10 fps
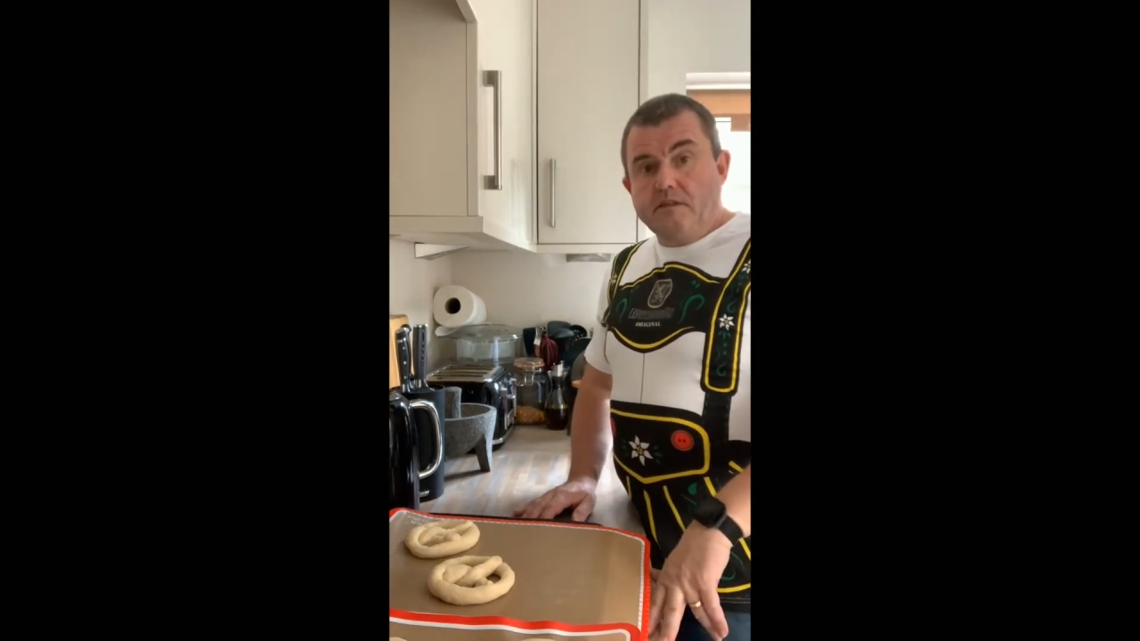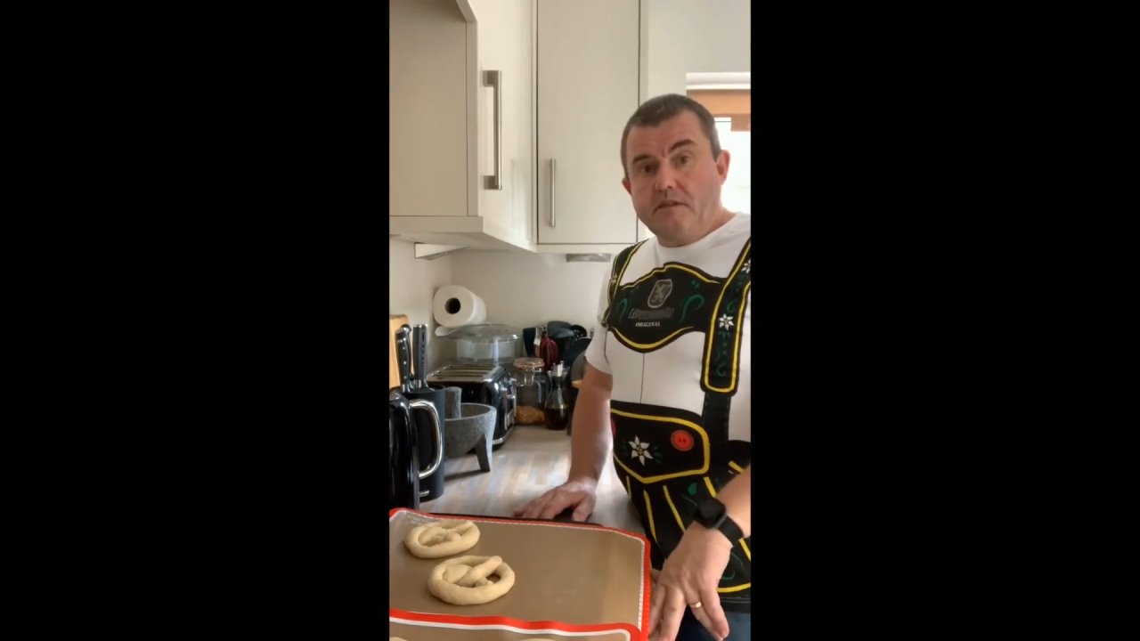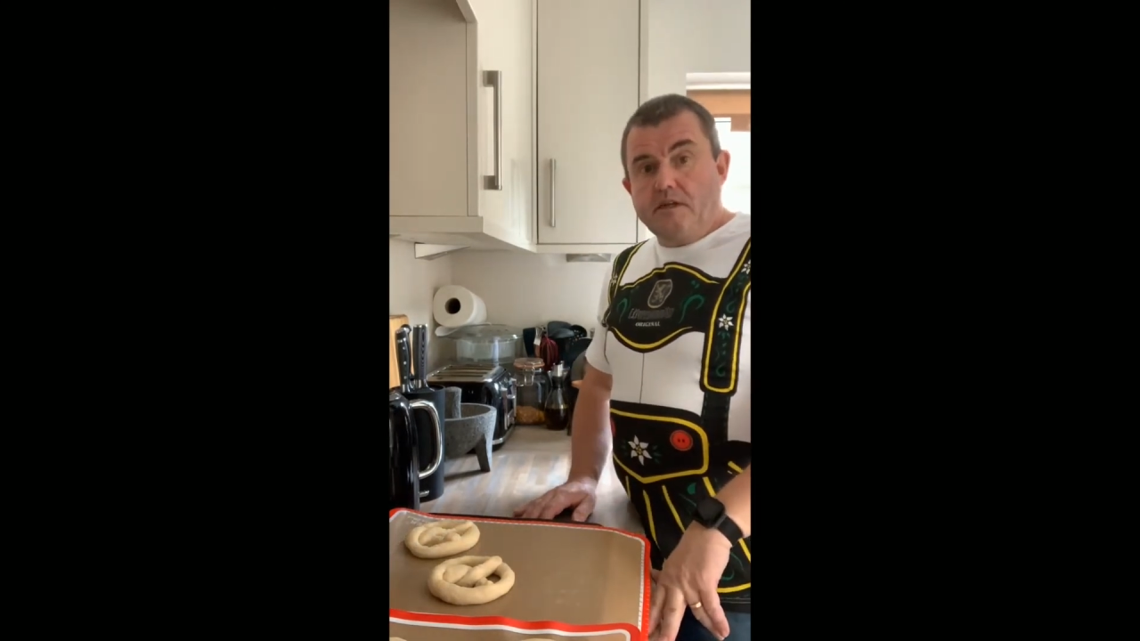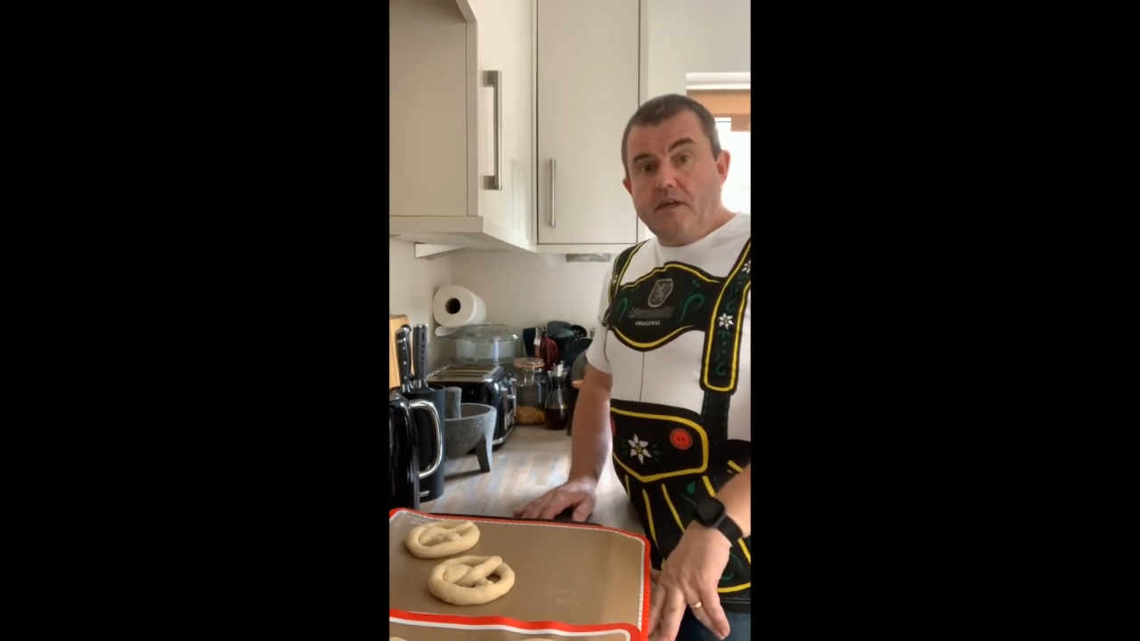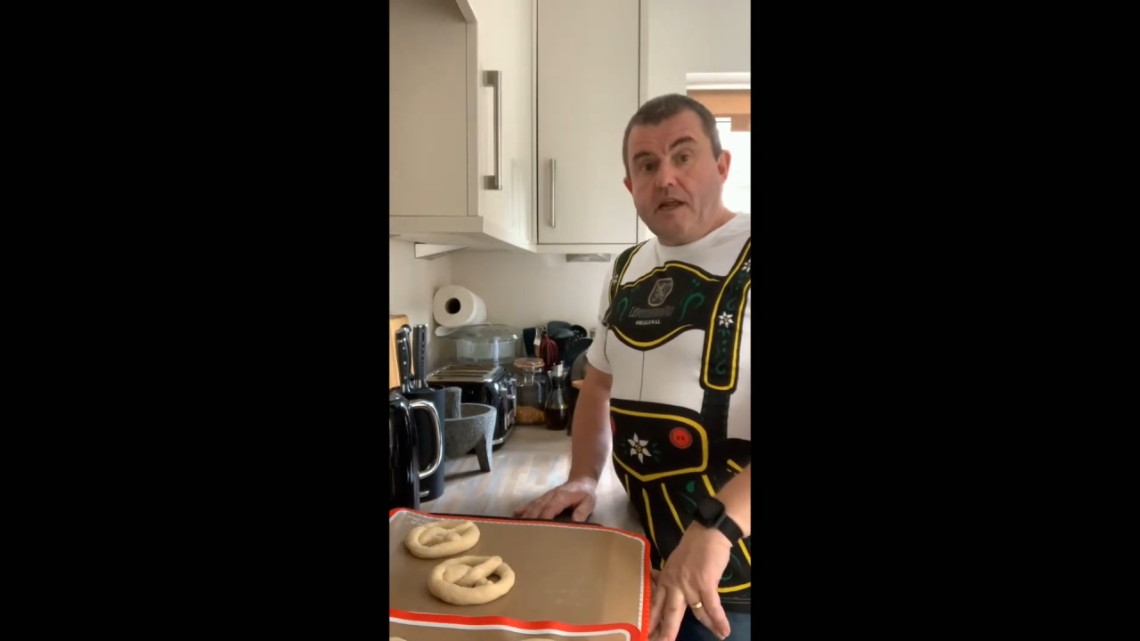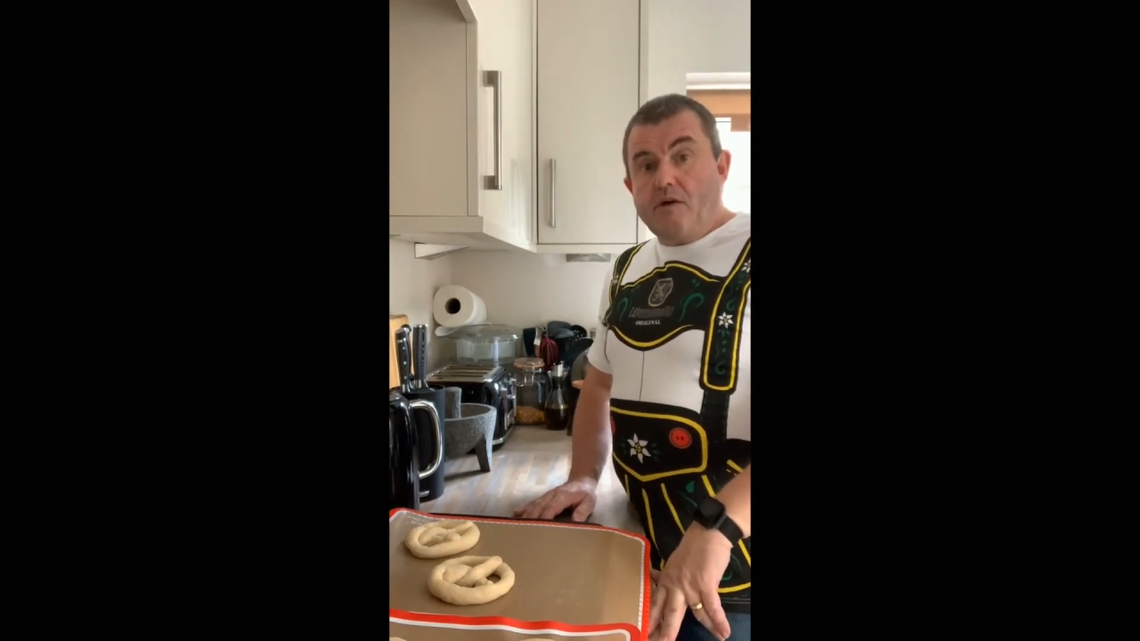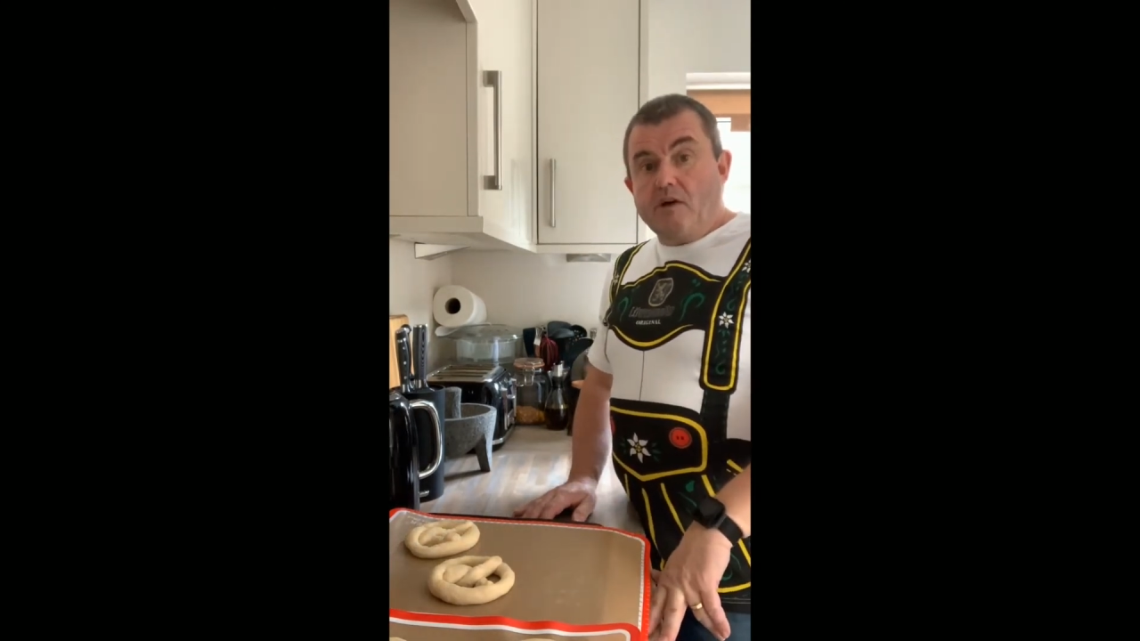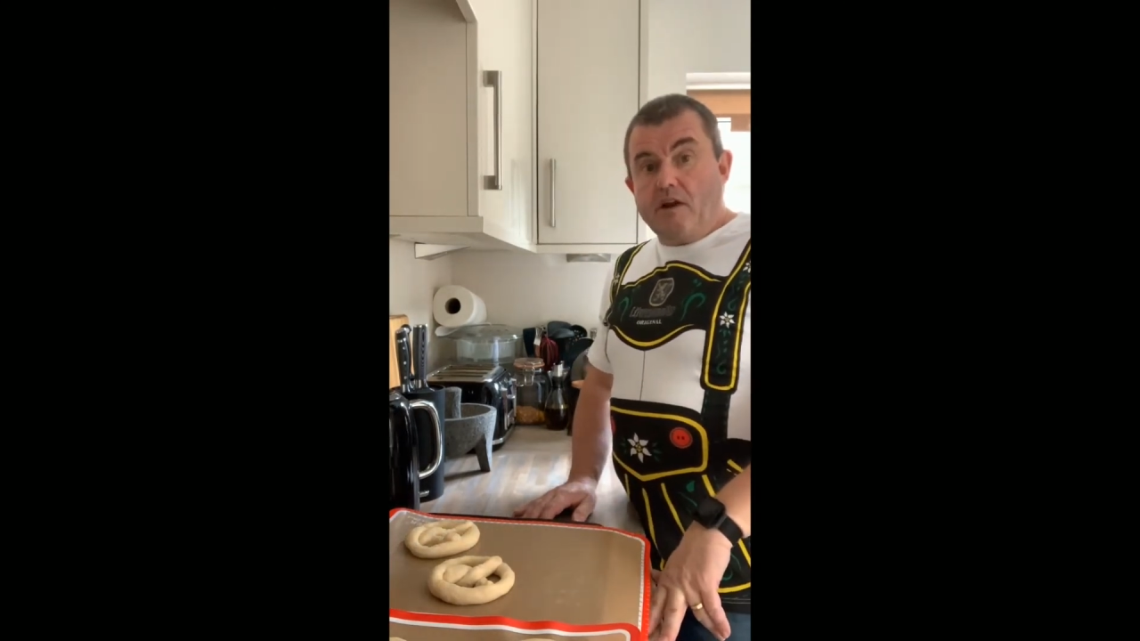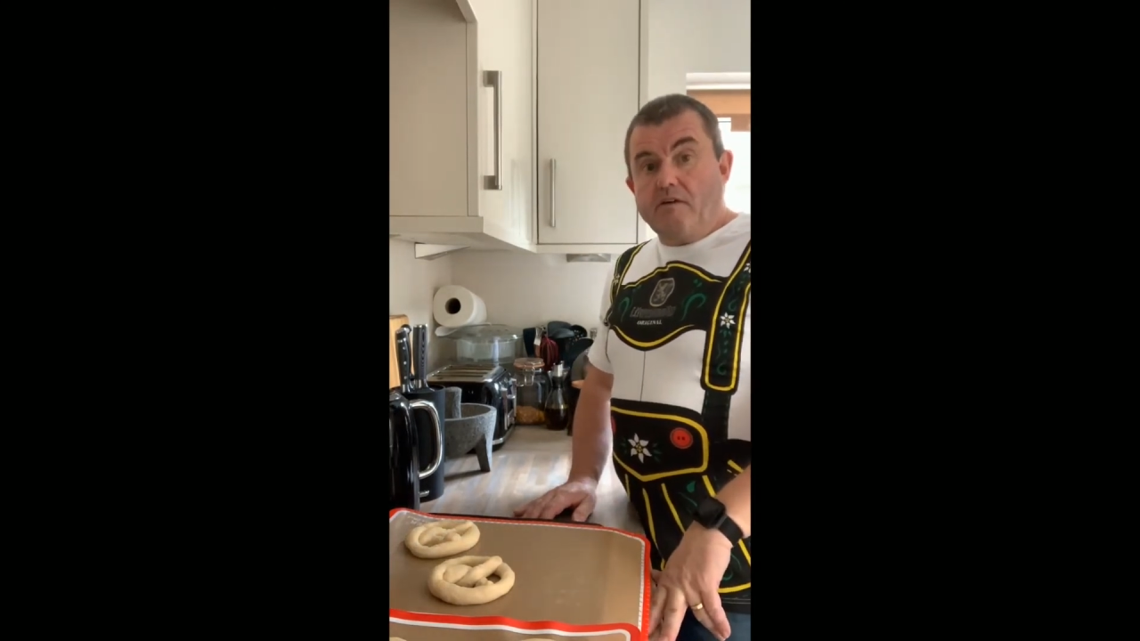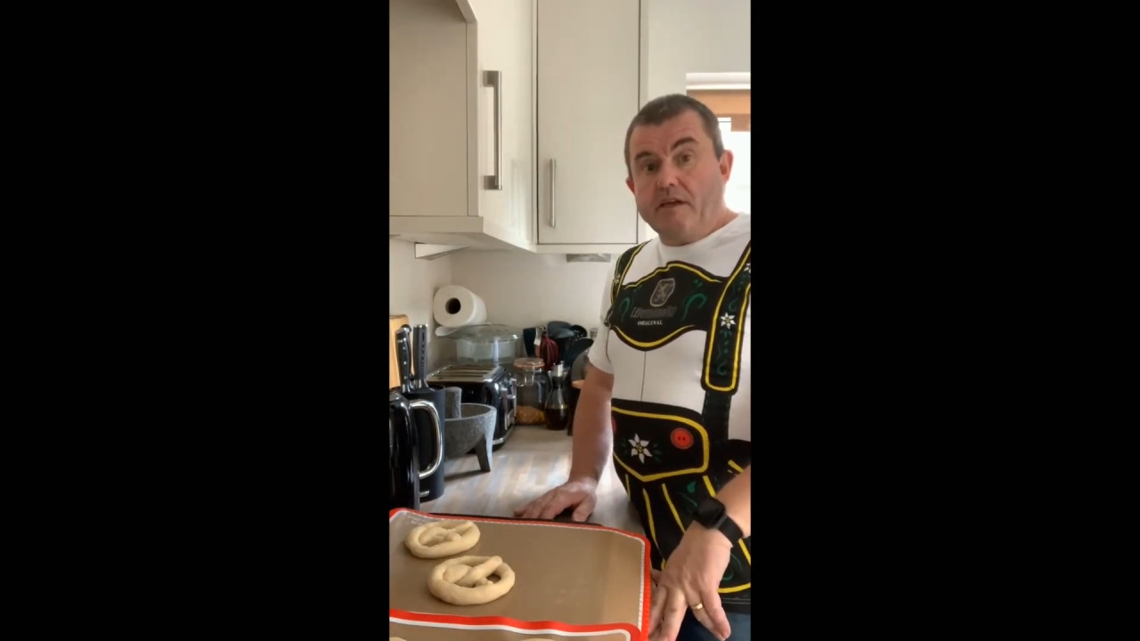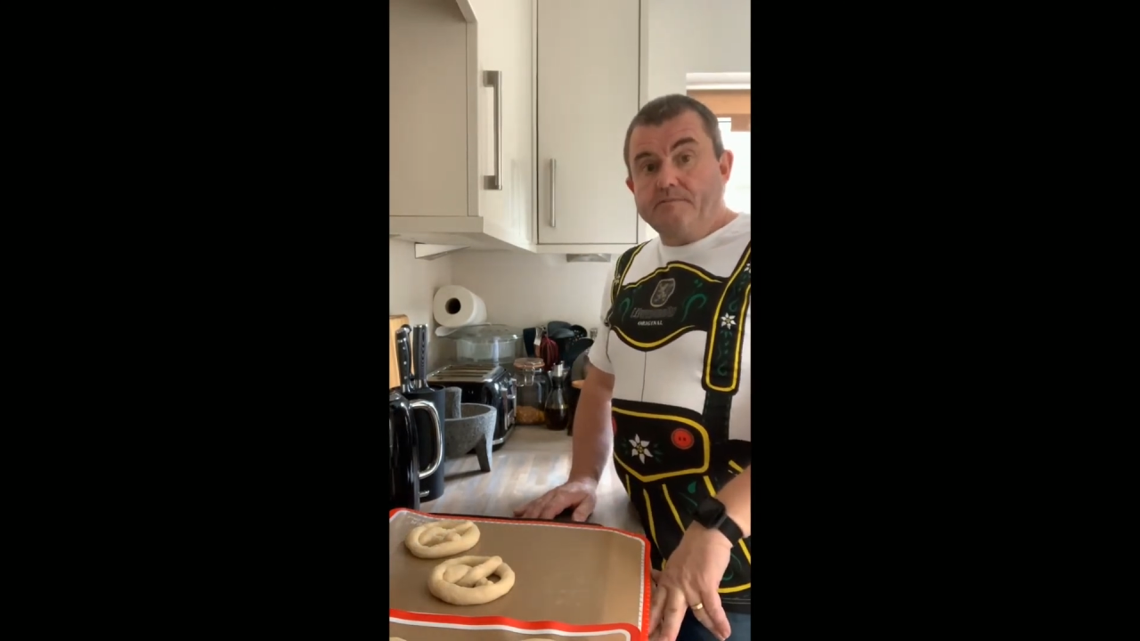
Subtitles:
in alkali.